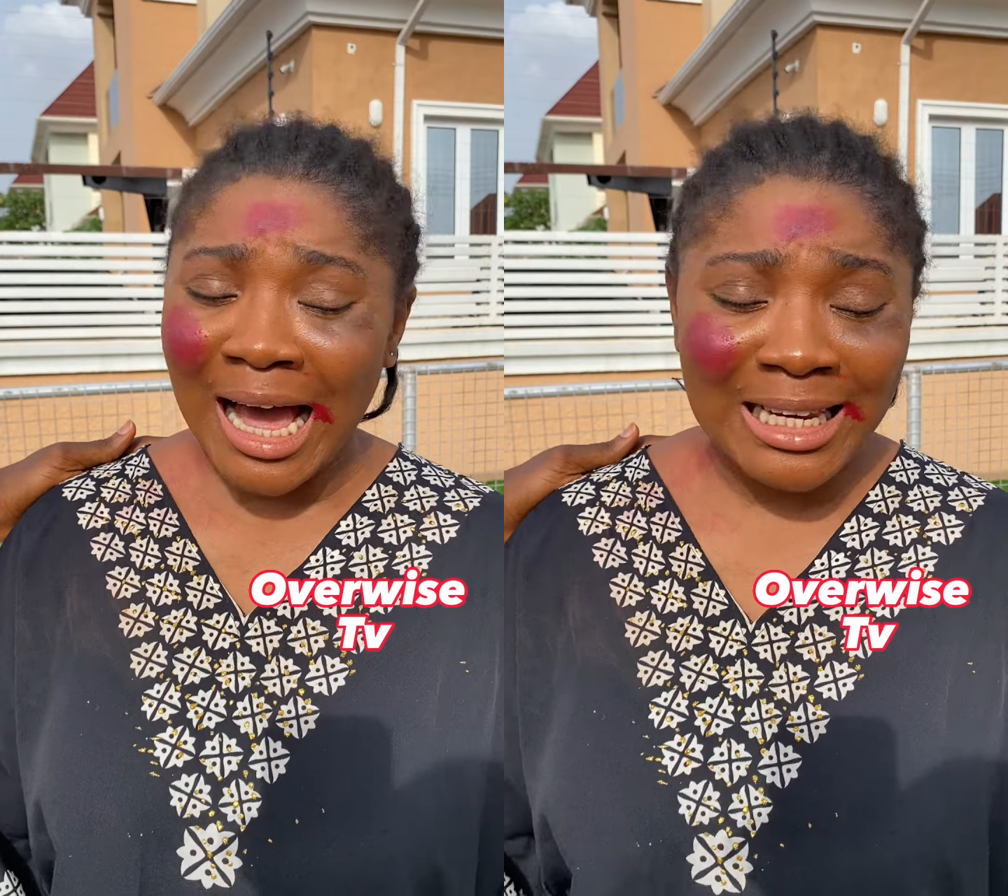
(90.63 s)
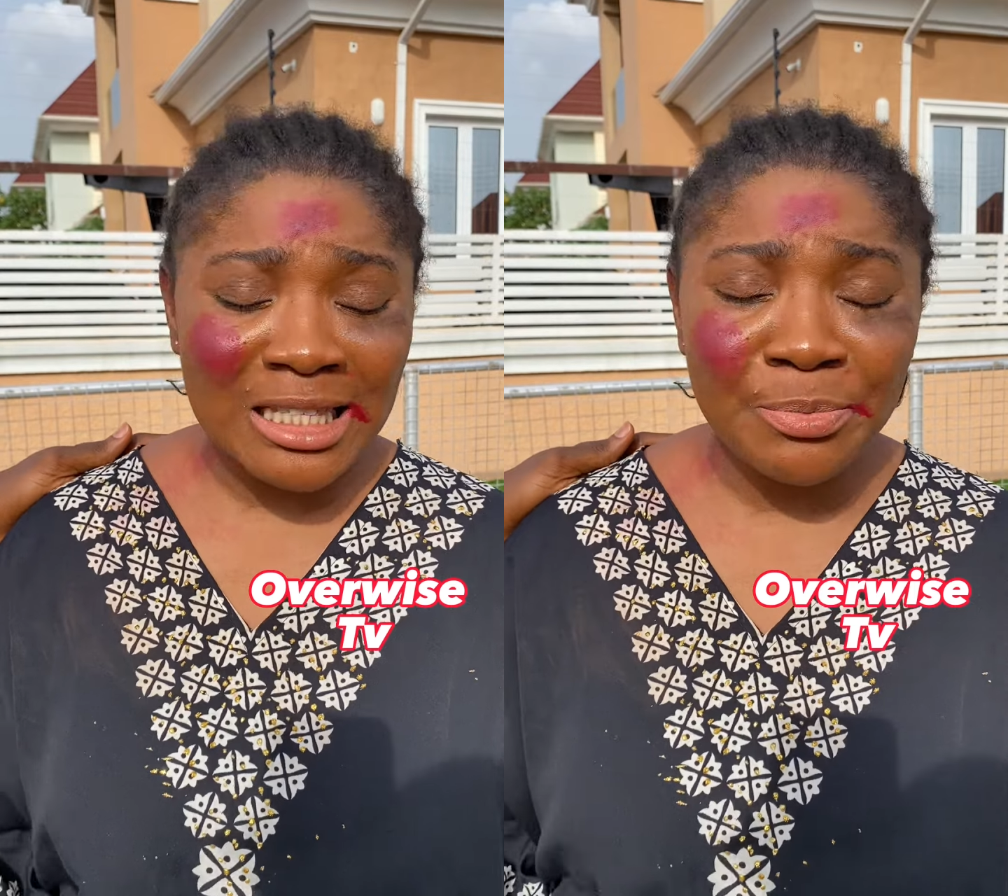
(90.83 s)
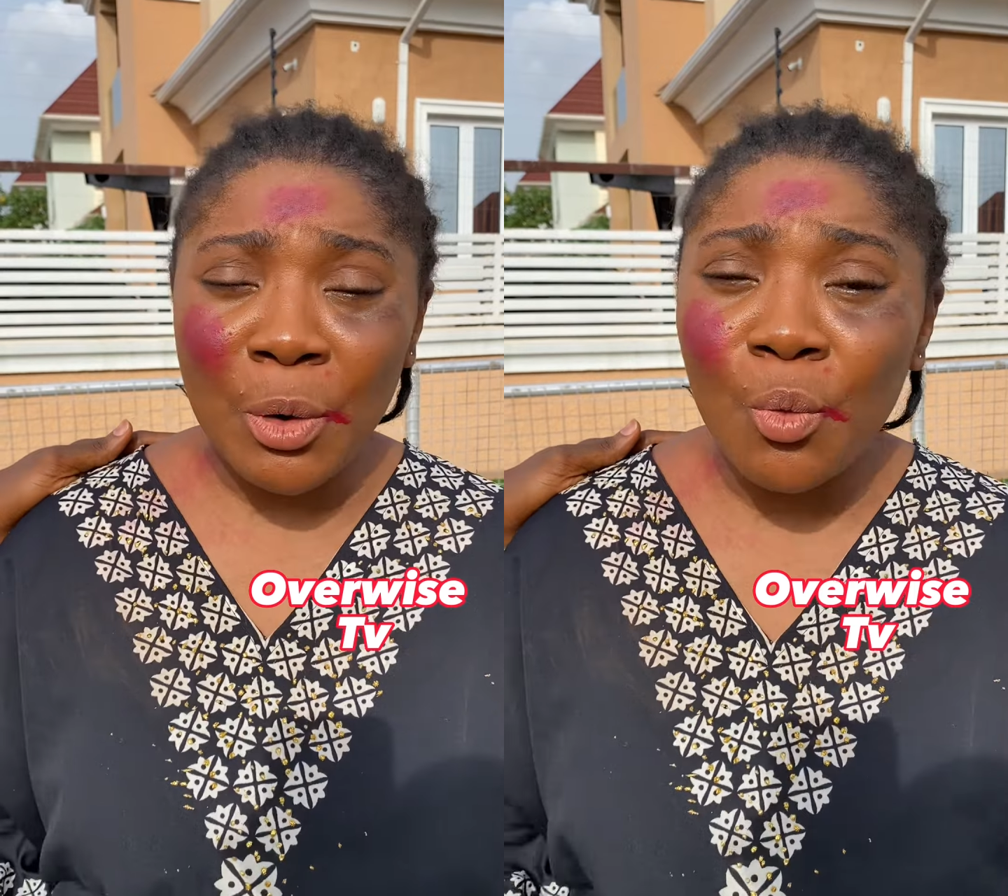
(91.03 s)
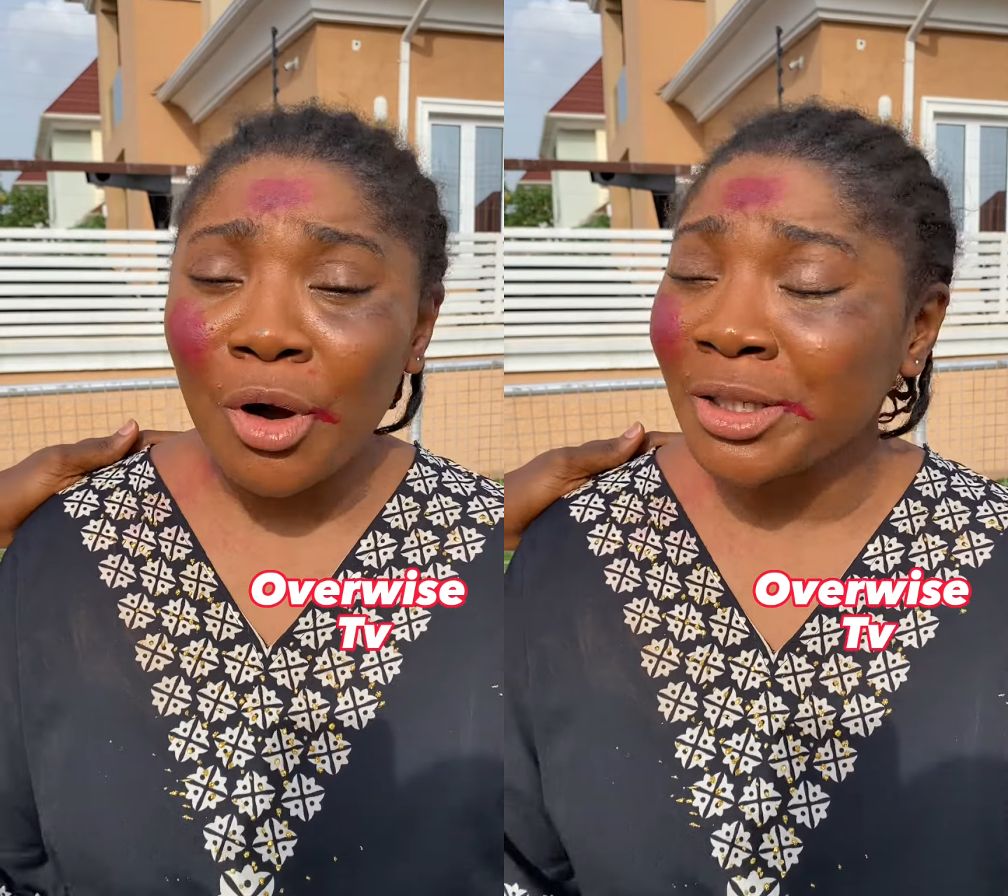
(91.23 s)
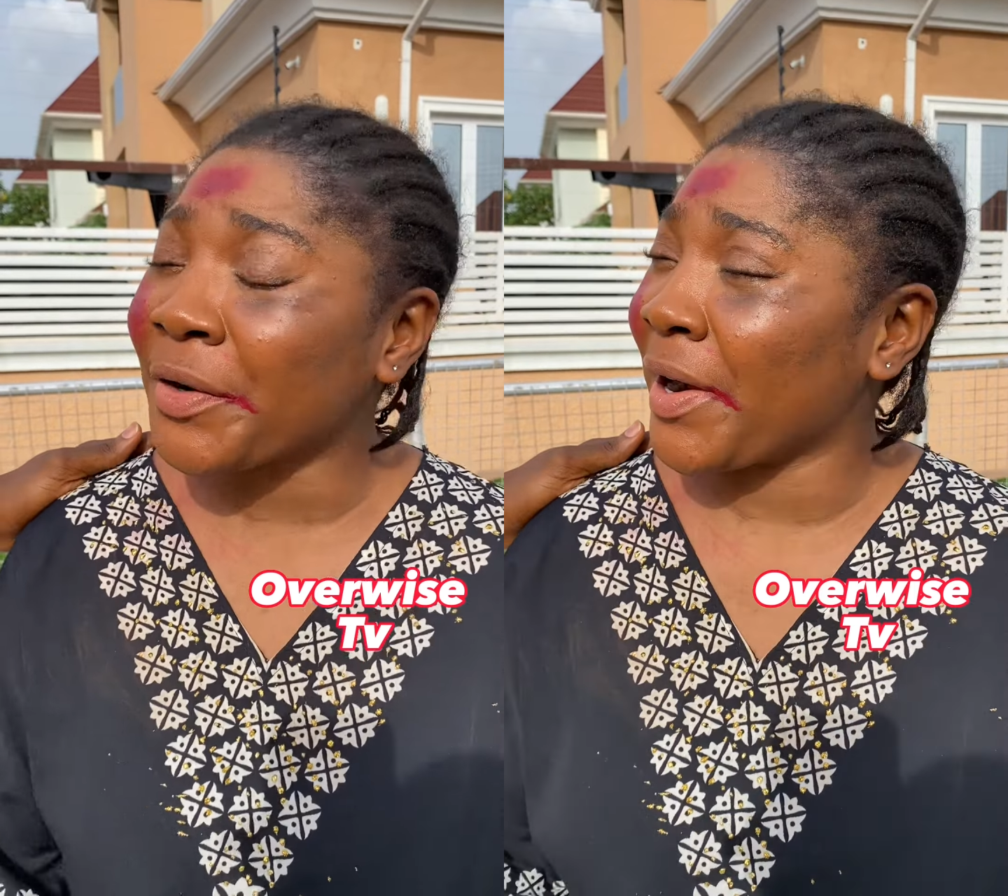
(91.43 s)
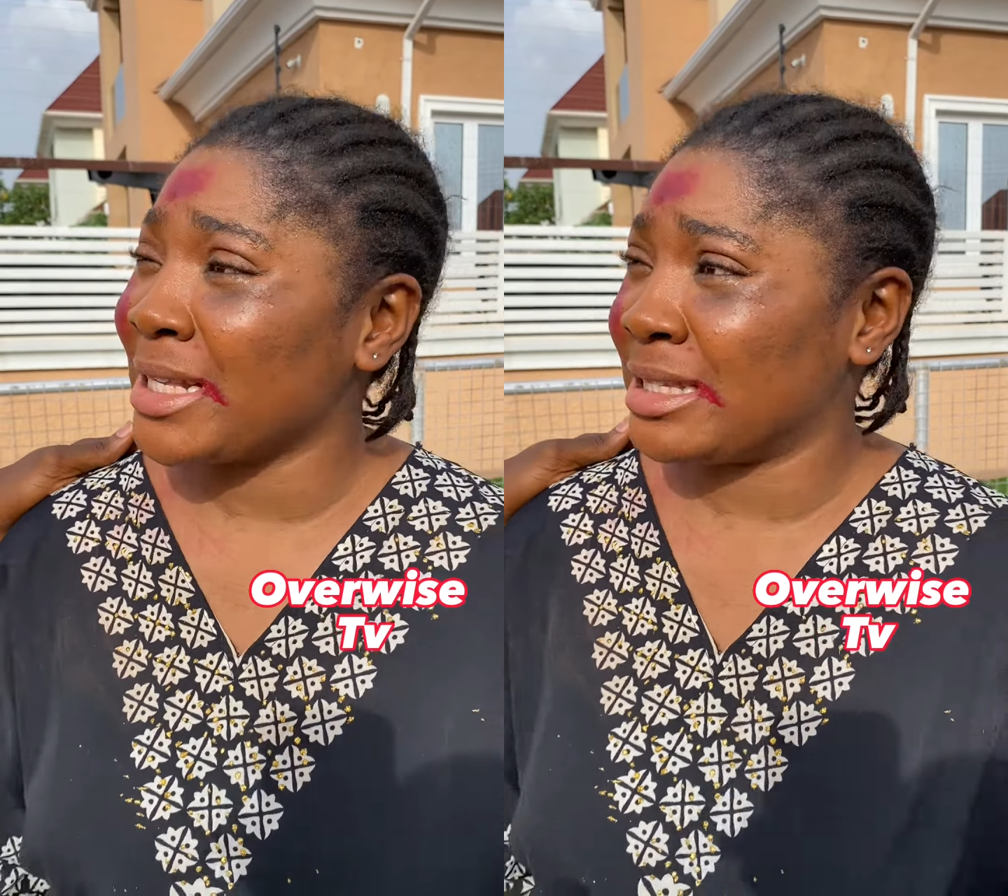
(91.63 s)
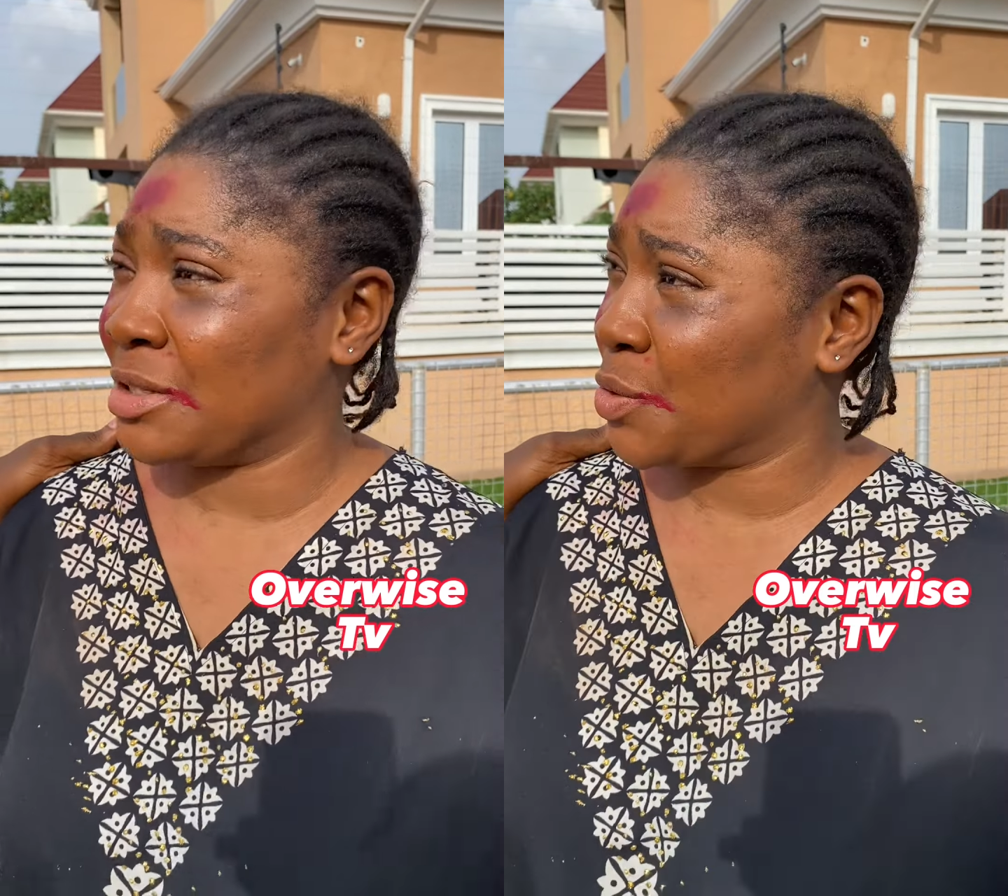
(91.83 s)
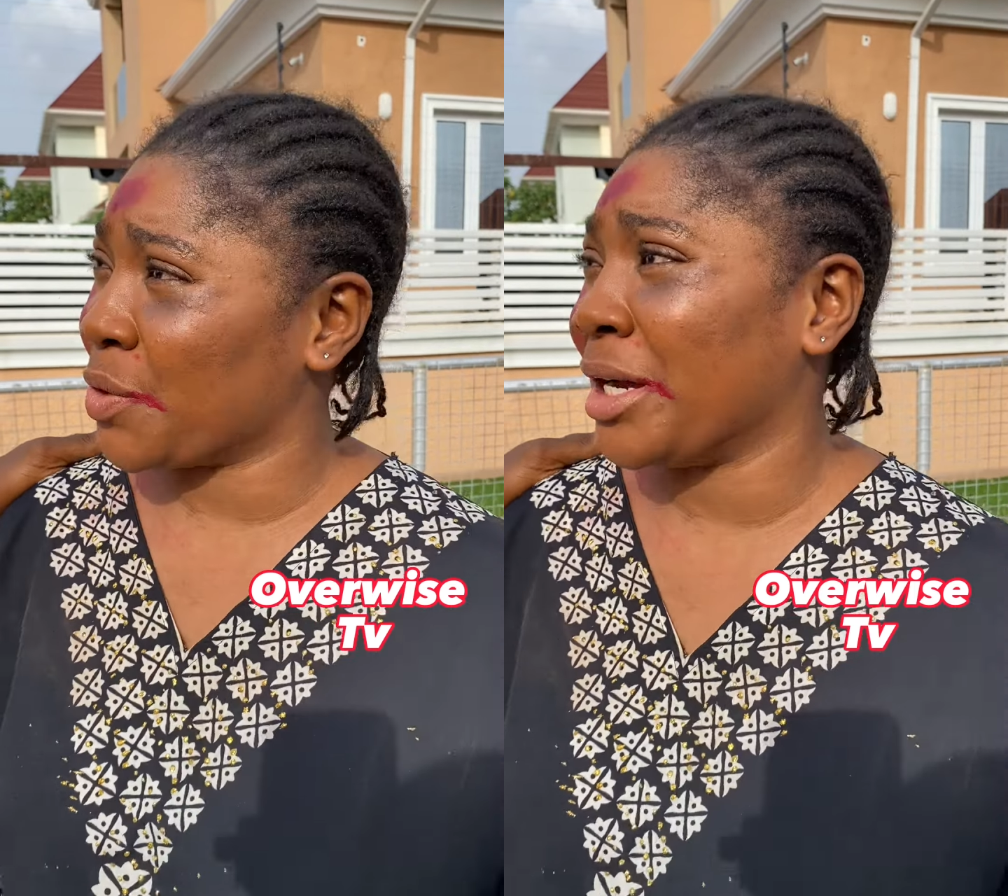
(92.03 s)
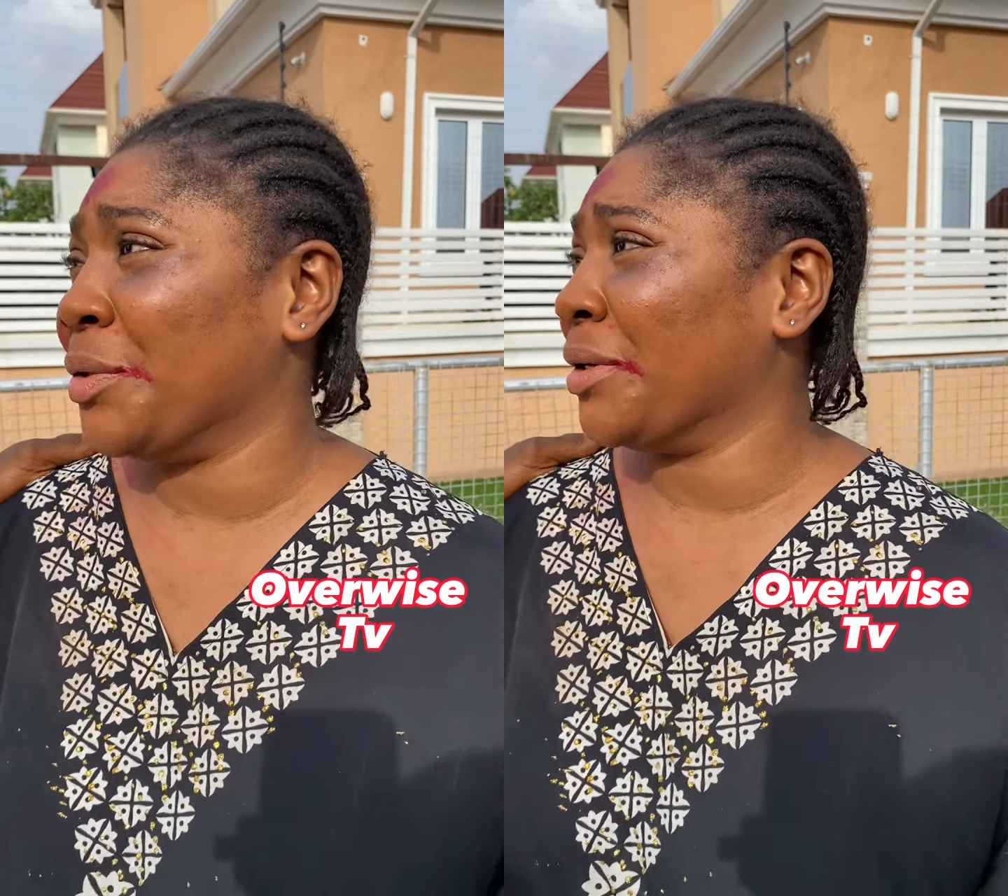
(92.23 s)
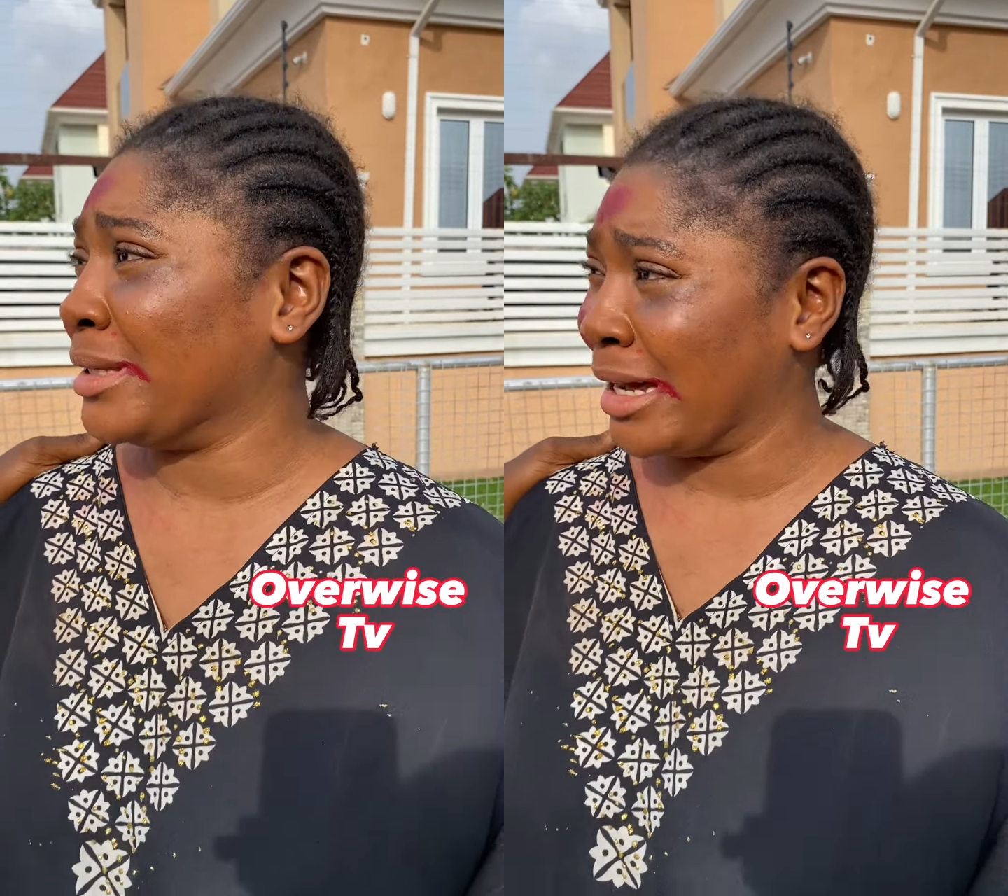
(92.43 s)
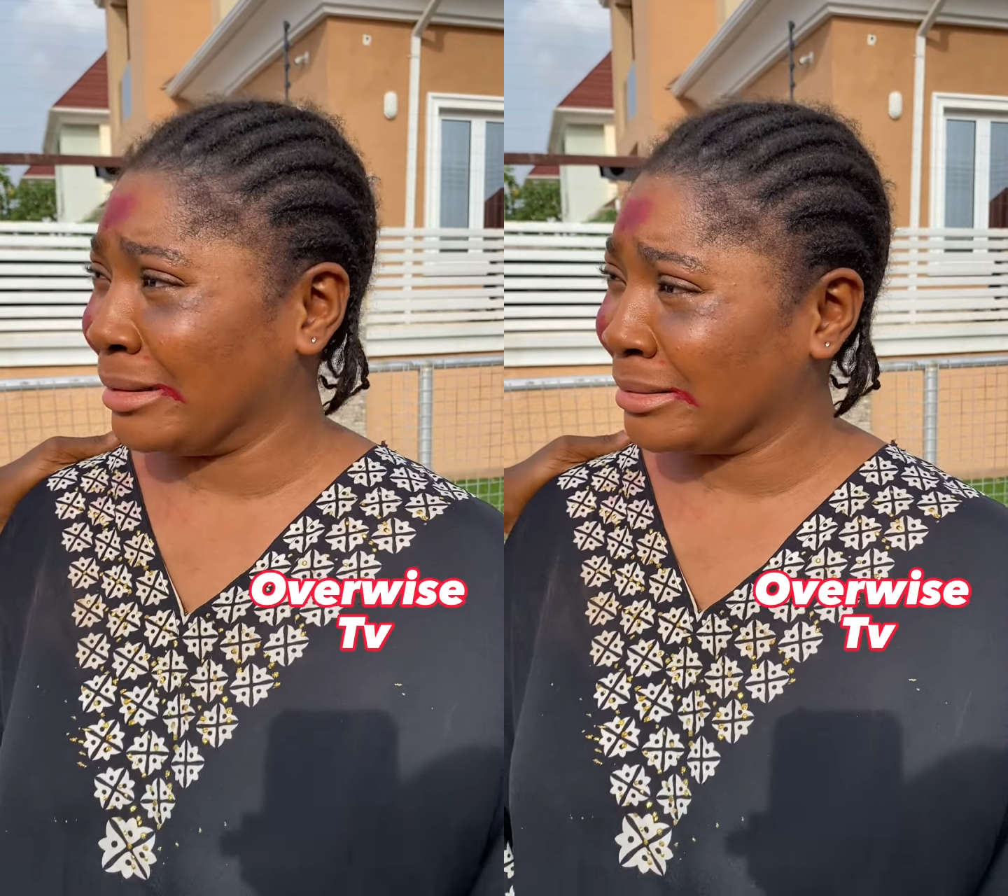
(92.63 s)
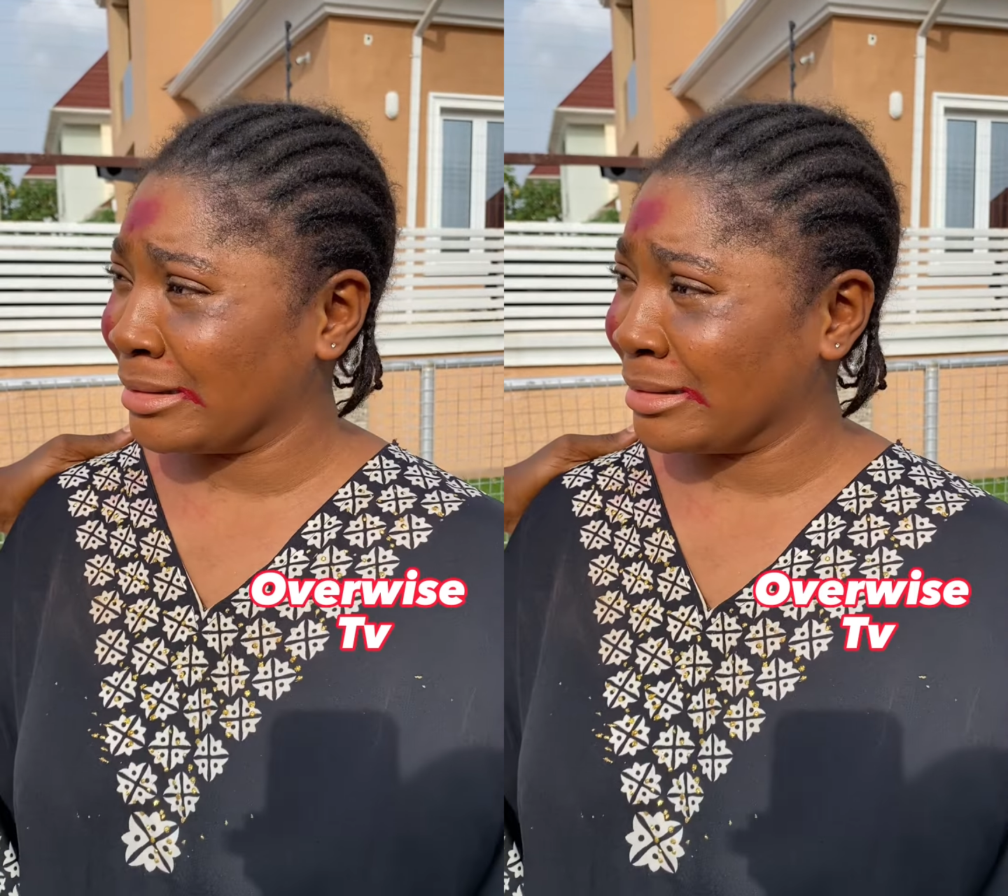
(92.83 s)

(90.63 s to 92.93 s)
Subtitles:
And it's been one crisis to another.